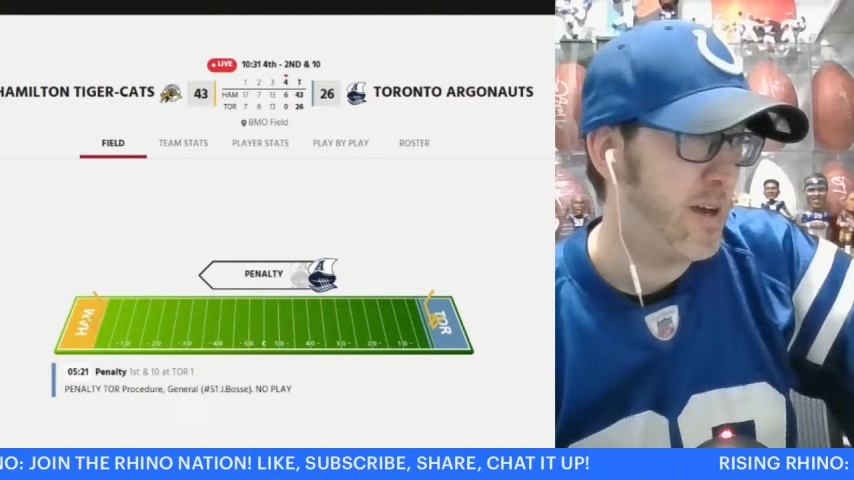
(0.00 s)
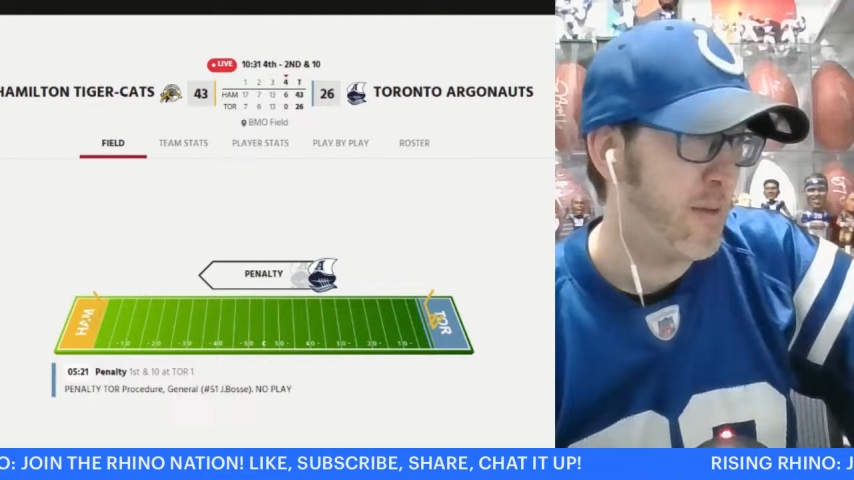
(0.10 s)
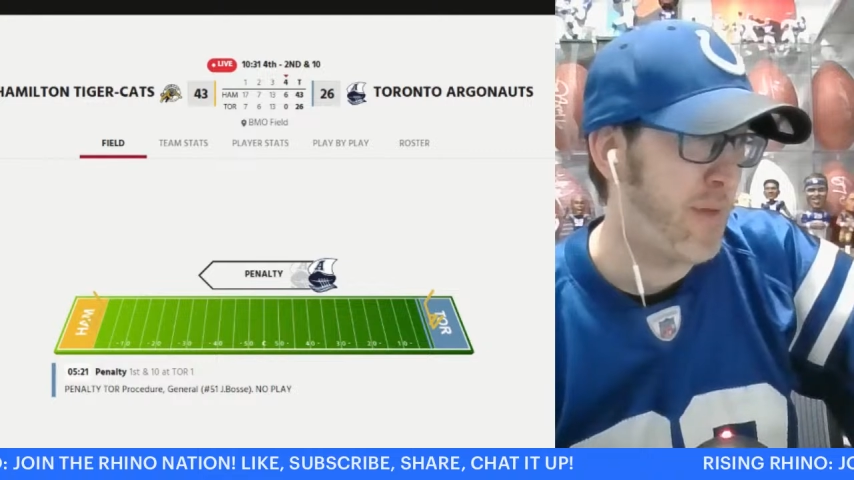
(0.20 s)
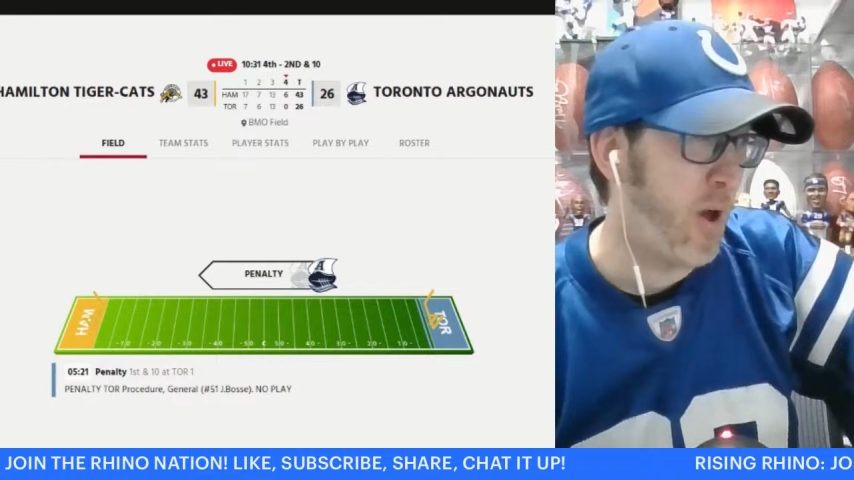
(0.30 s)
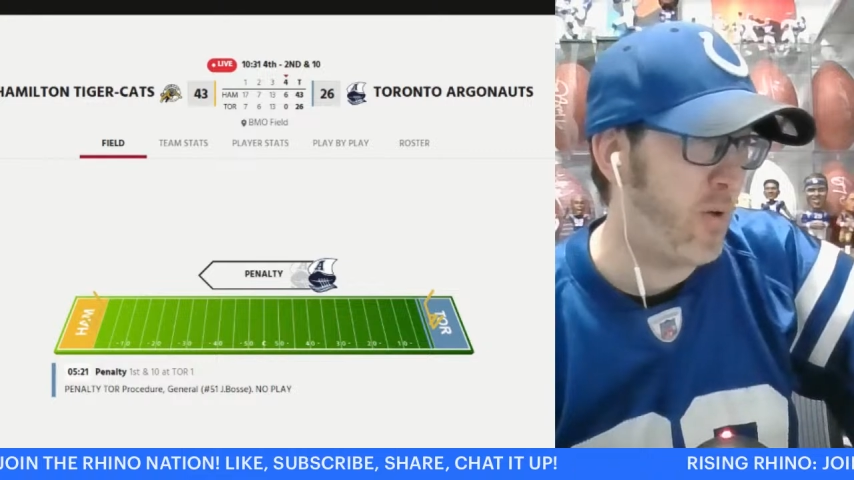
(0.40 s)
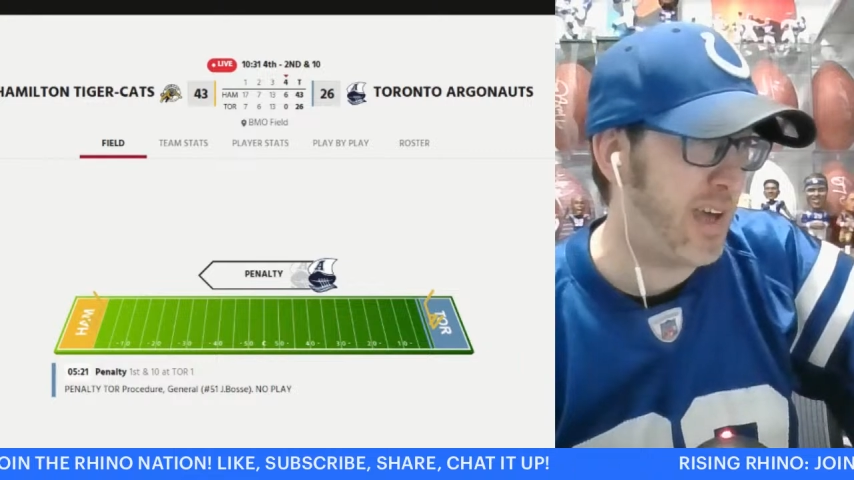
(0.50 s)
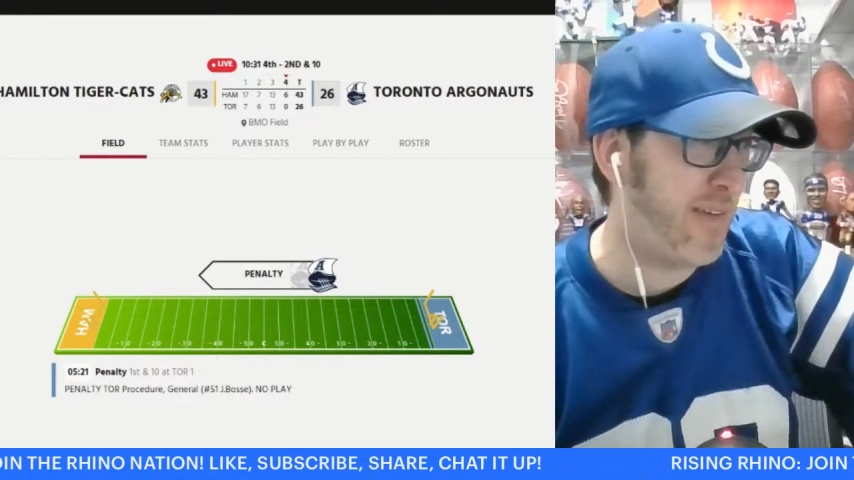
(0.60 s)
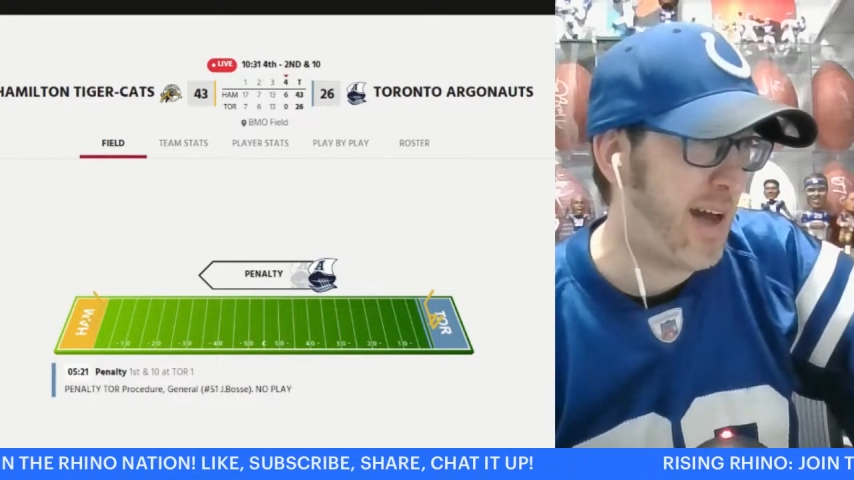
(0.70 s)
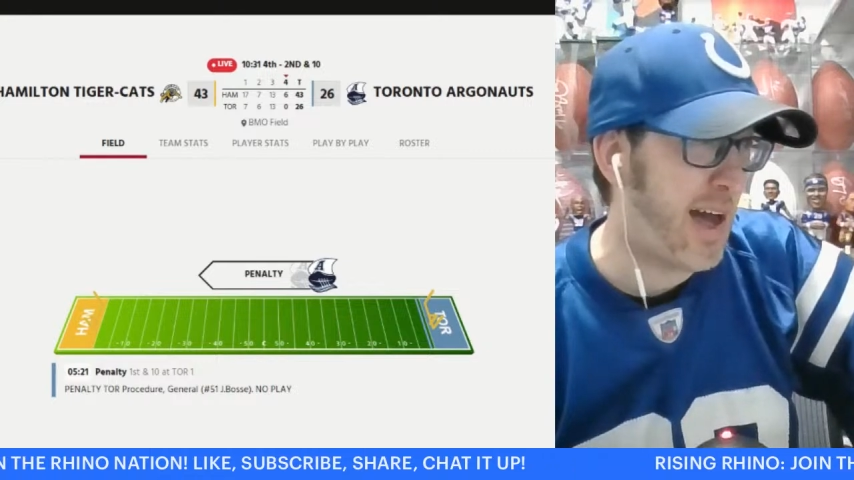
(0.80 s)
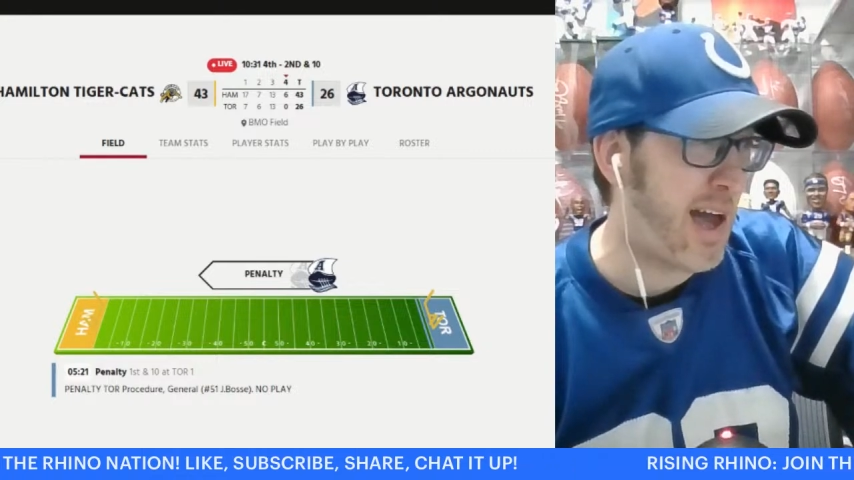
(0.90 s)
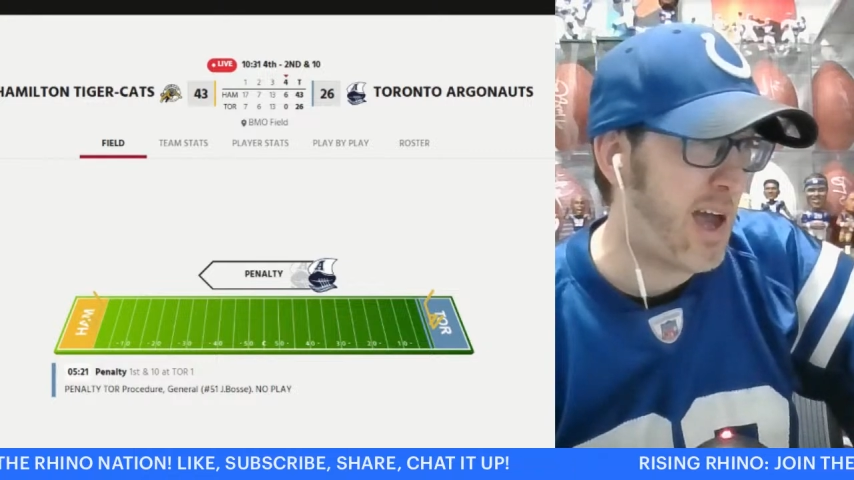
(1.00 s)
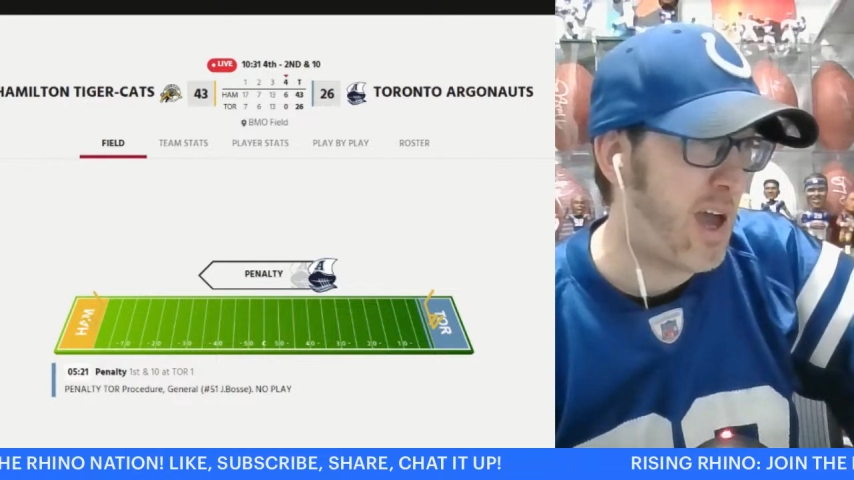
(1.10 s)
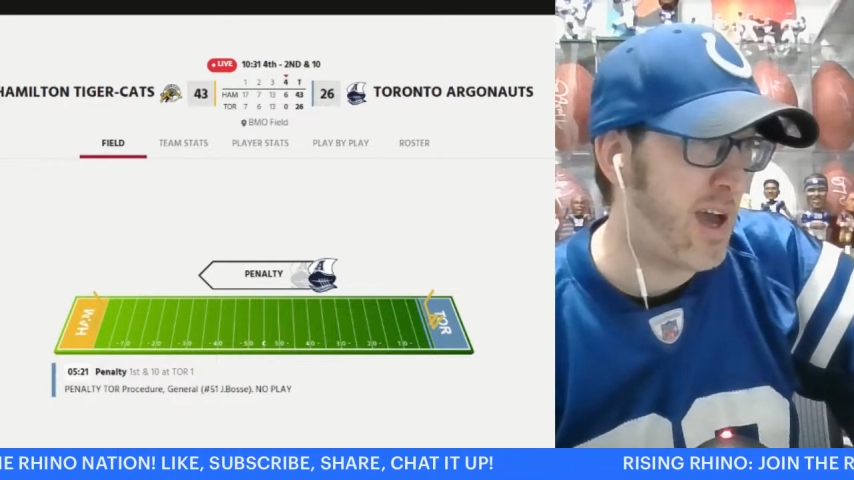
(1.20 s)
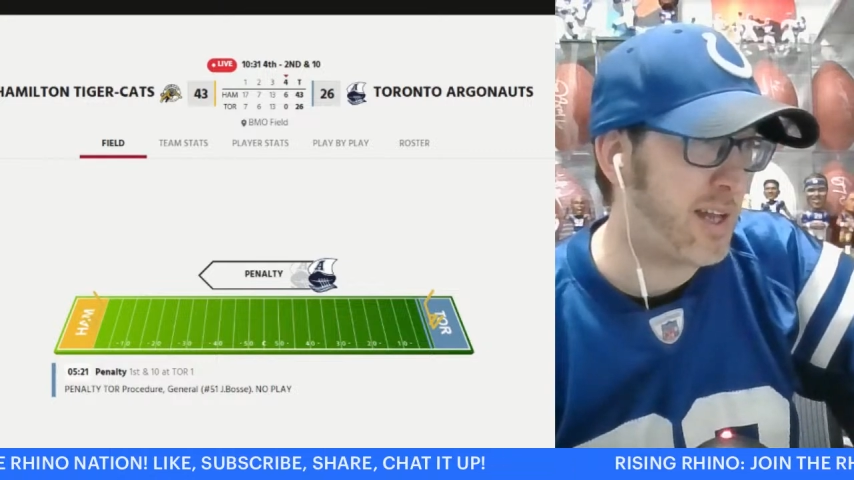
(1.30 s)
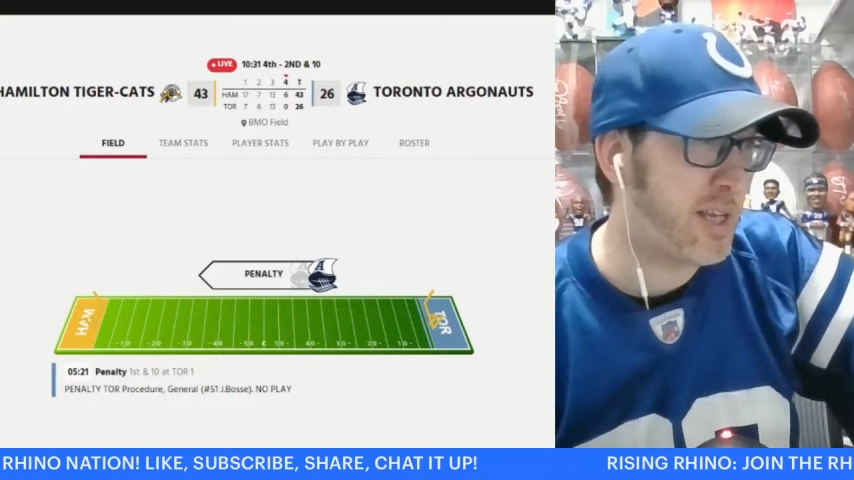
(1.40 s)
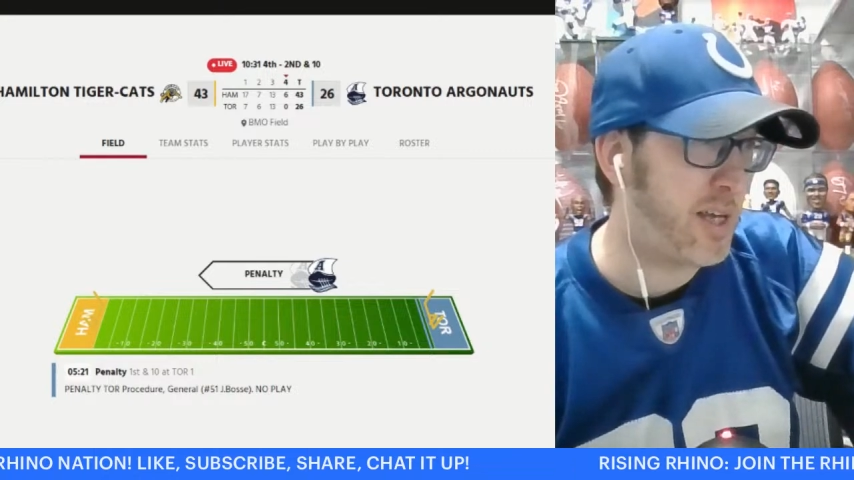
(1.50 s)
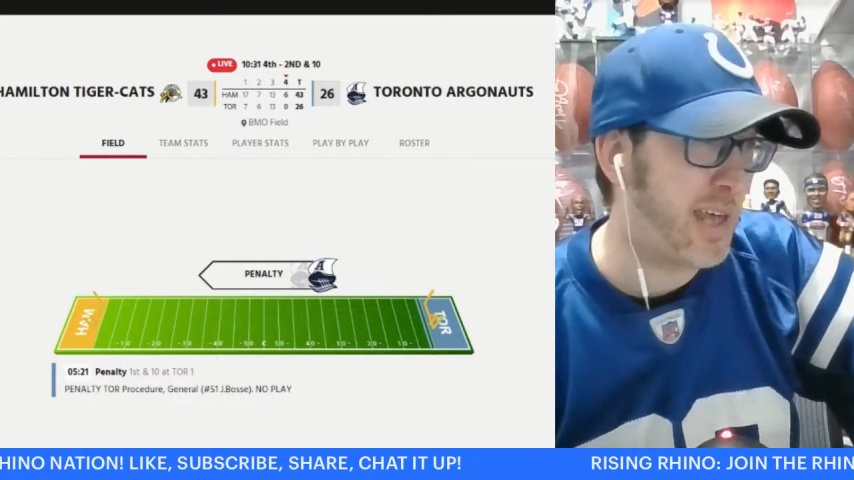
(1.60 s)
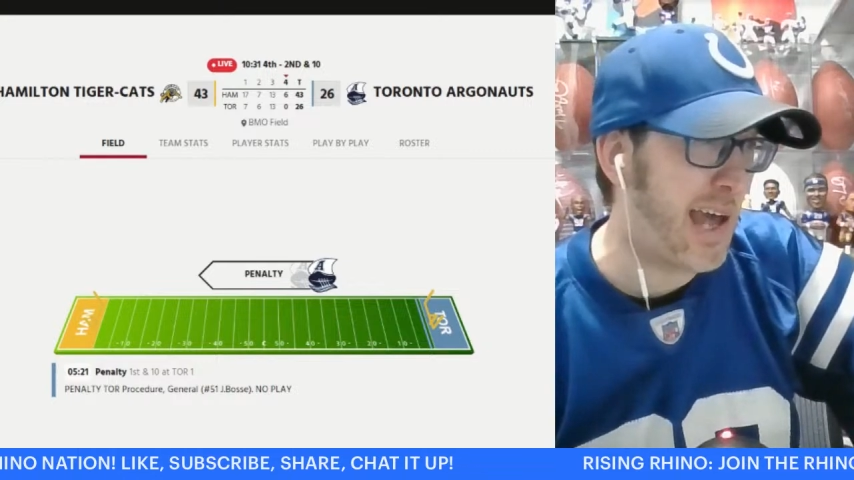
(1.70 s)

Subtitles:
Bo Levi to the